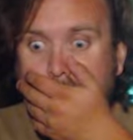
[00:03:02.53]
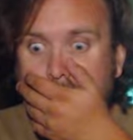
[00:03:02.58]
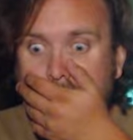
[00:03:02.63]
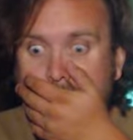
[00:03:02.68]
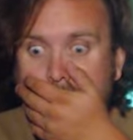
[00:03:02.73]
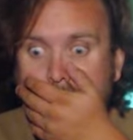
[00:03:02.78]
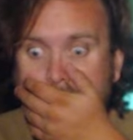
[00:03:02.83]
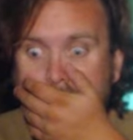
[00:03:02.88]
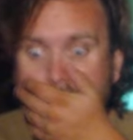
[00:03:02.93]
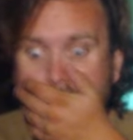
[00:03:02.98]

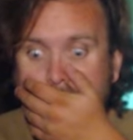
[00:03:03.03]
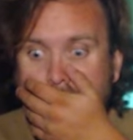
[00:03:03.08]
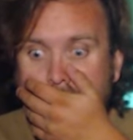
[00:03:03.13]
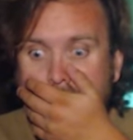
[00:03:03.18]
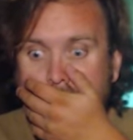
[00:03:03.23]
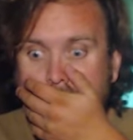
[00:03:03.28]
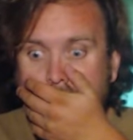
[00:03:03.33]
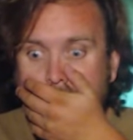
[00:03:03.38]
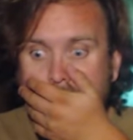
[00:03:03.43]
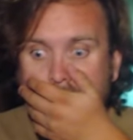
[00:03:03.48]

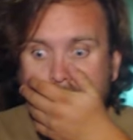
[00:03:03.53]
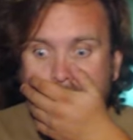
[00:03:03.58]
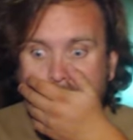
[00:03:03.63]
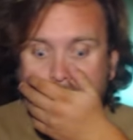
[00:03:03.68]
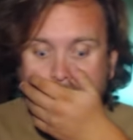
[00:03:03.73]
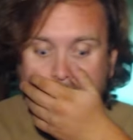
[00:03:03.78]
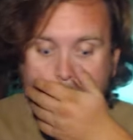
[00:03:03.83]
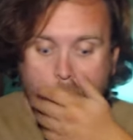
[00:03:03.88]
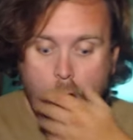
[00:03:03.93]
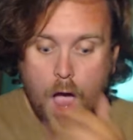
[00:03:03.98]

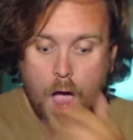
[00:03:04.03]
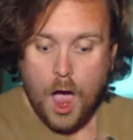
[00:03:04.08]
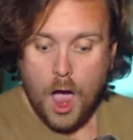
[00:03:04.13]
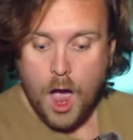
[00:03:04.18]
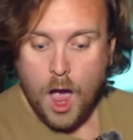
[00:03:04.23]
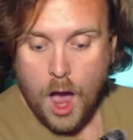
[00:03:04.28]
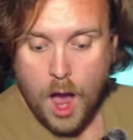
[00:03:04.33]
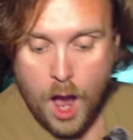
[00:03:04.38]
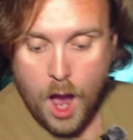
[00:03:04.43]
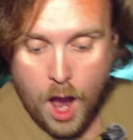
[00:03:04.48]

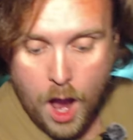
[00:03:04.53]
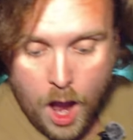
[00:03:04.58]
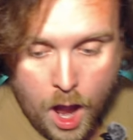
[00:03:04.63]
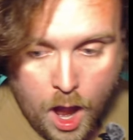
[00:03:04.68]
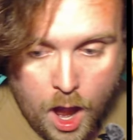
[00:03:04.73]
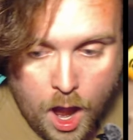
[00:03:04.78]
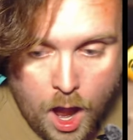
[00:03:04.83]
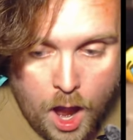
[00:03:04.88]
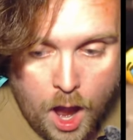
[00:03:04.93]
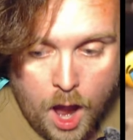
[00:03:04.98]

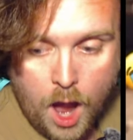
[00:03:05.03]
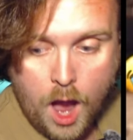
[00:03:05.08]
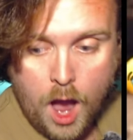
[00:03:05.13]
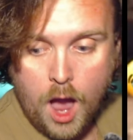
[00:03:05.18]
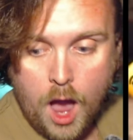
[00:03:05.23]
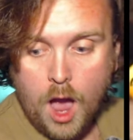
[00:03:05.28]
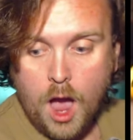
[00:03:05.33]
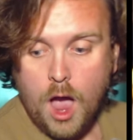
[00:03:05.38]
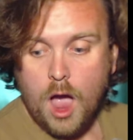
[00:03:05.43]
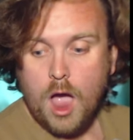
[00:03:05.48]

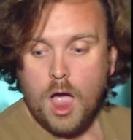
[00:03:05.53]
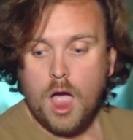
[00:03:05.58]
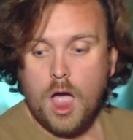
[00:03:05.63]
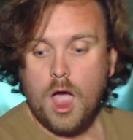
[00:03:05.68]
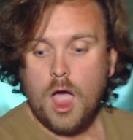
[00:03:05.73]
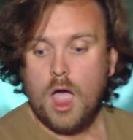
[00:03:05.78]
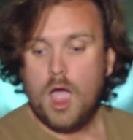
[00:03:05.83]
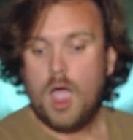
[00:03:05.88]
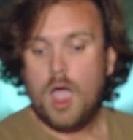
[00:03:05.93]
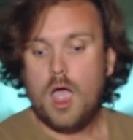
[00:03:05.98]

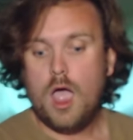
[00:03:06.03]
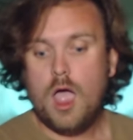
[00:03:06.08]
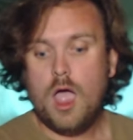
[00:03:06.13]
Nobody speaks.